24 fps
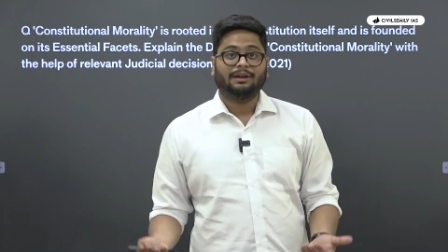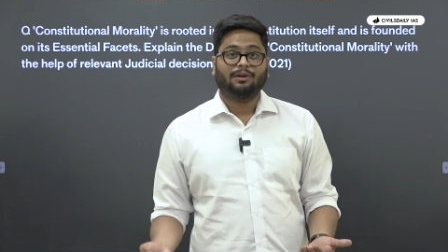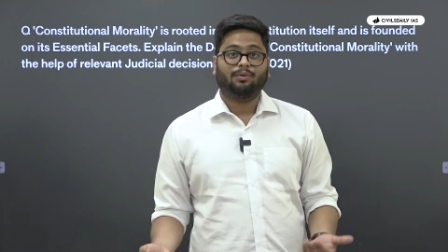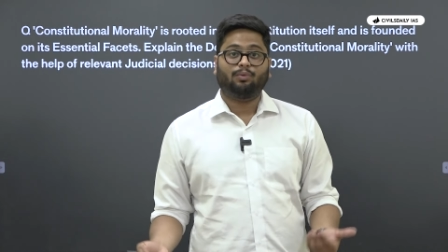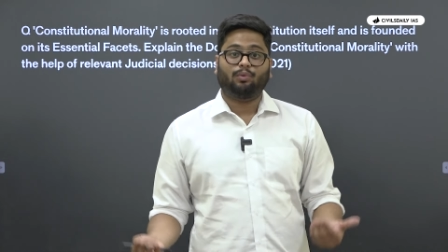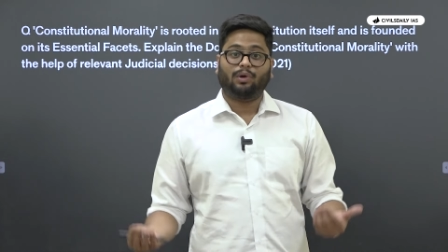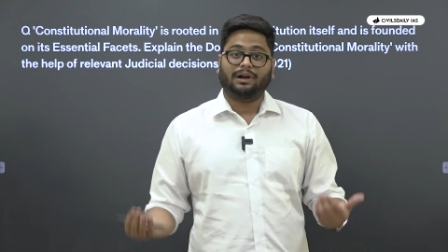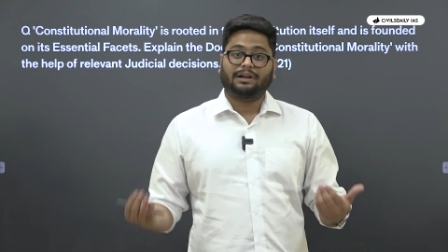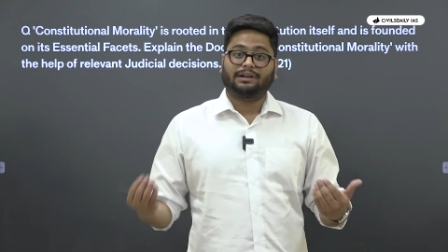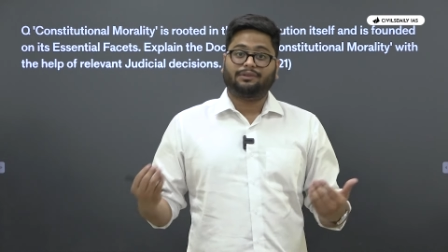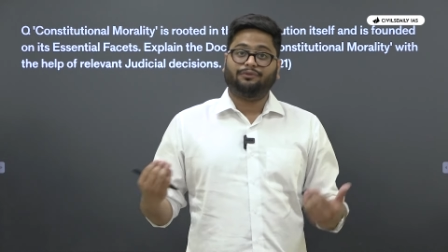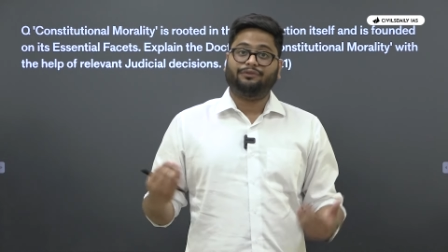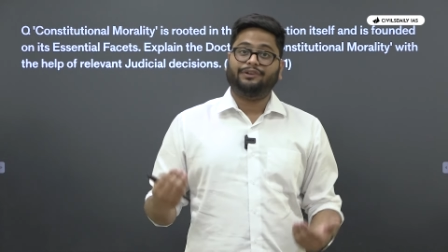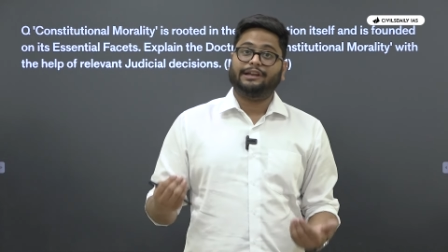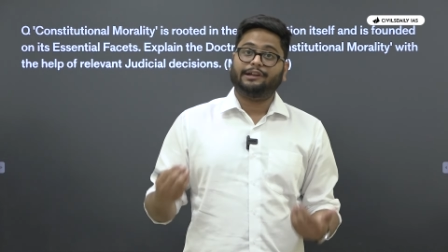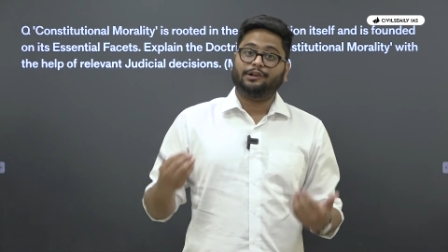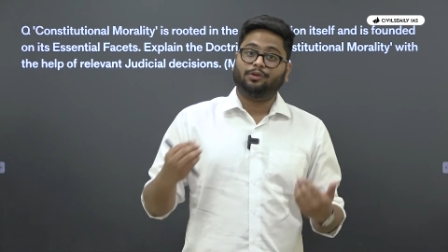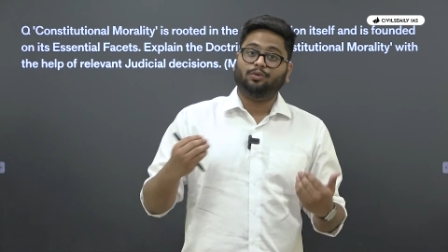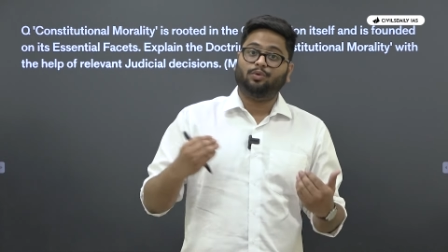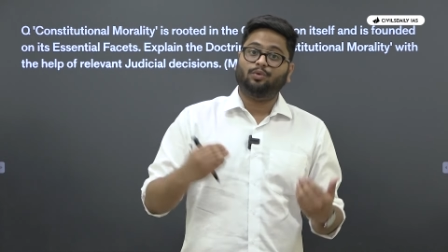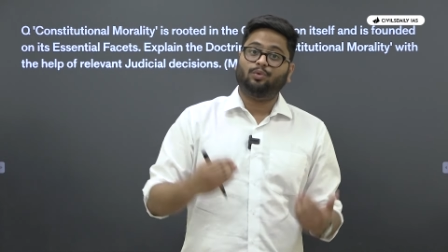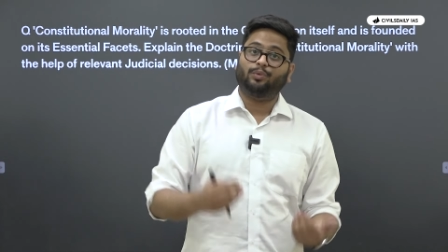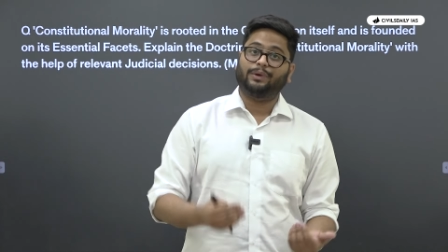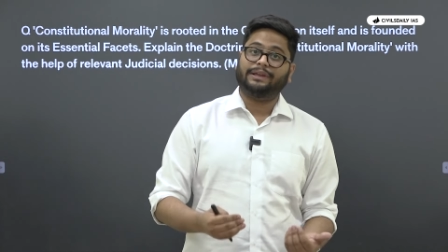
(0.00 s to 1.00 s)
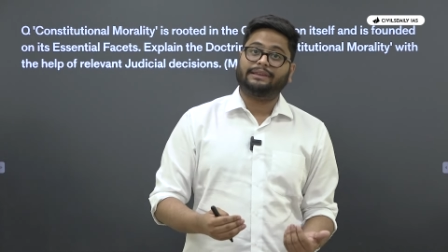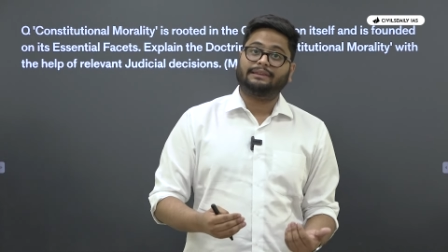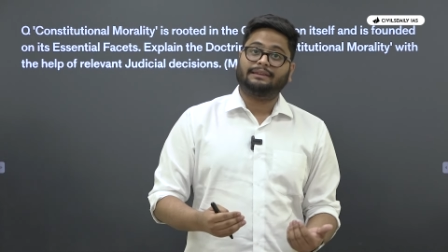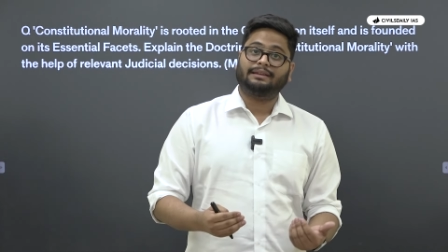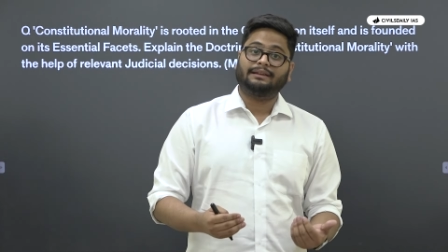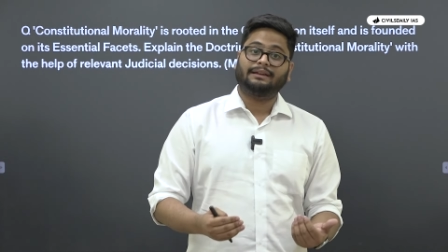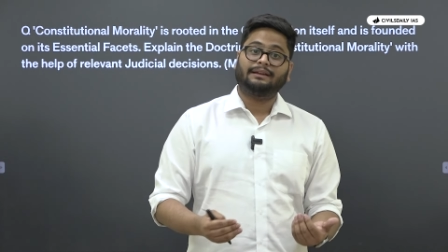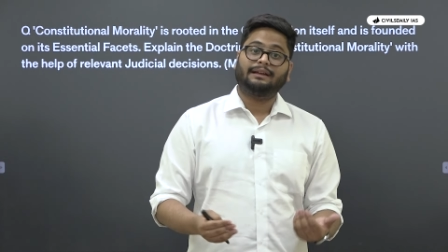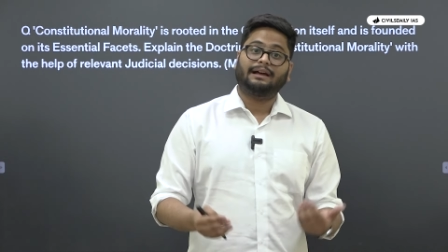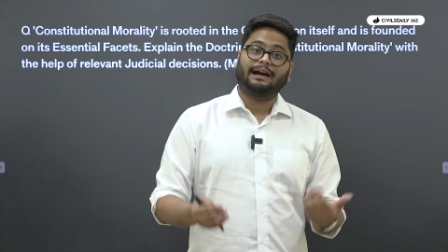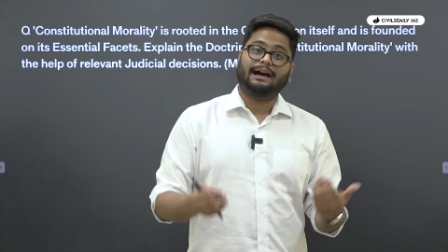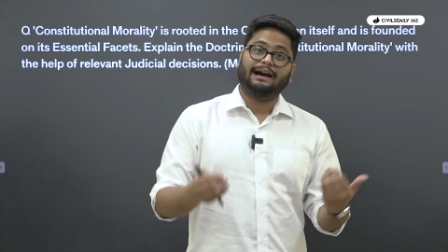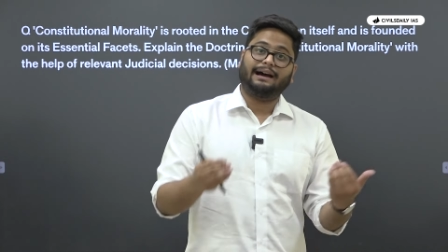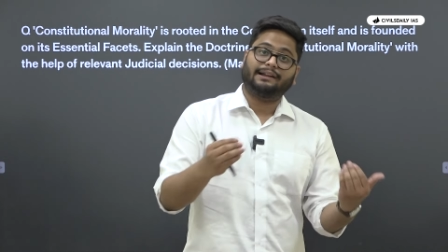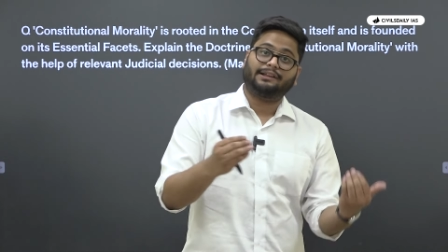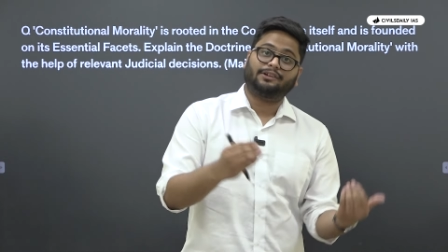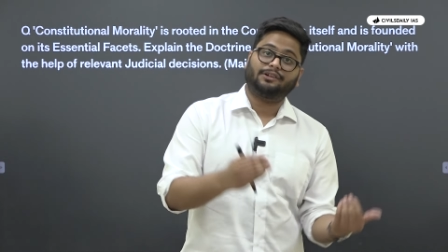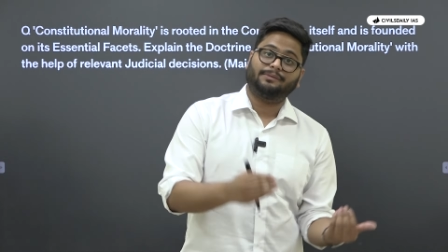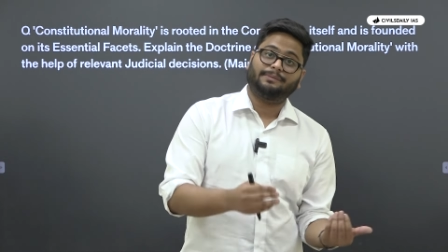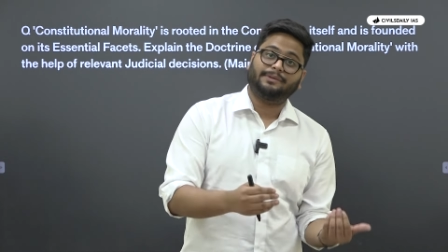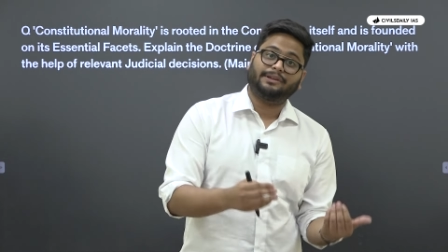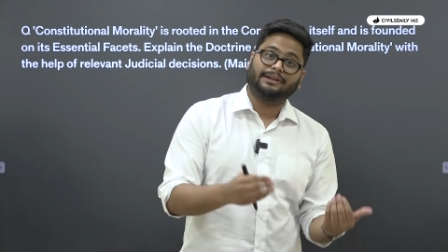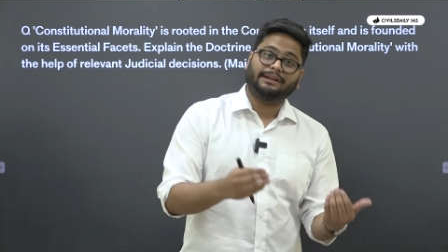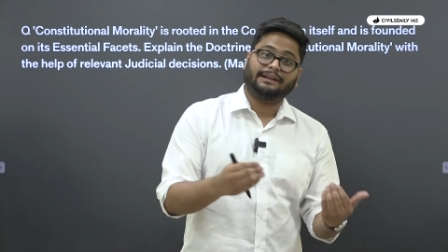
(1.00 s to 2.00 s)
what we do with our
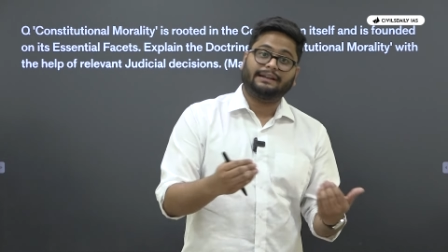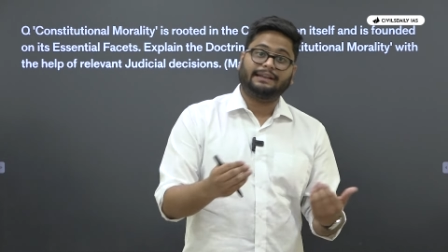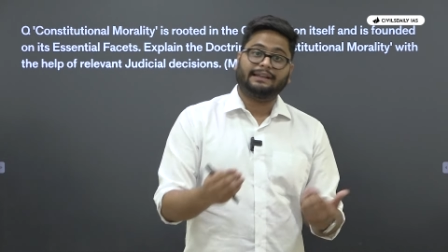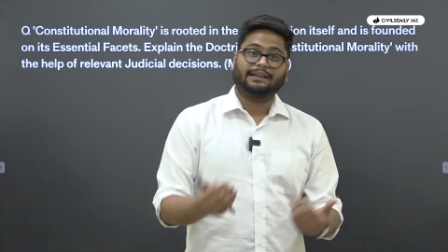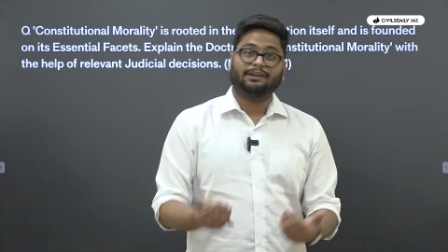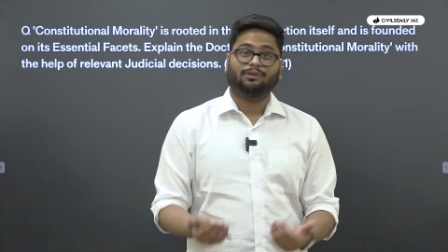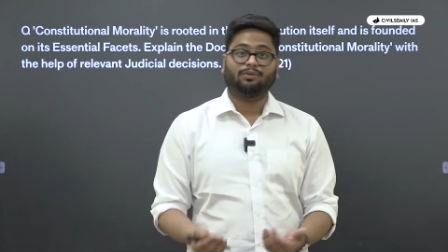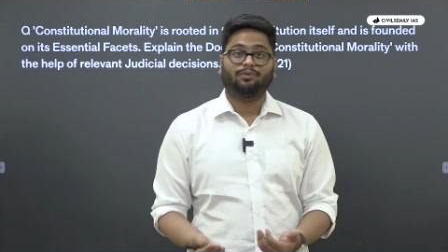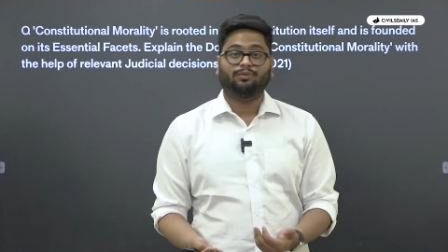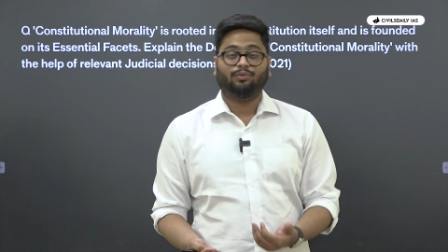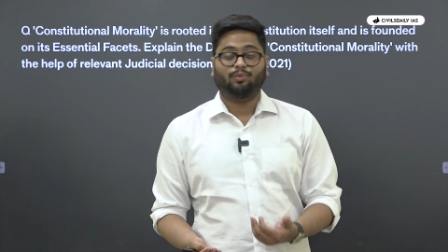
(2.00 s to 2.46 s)
community,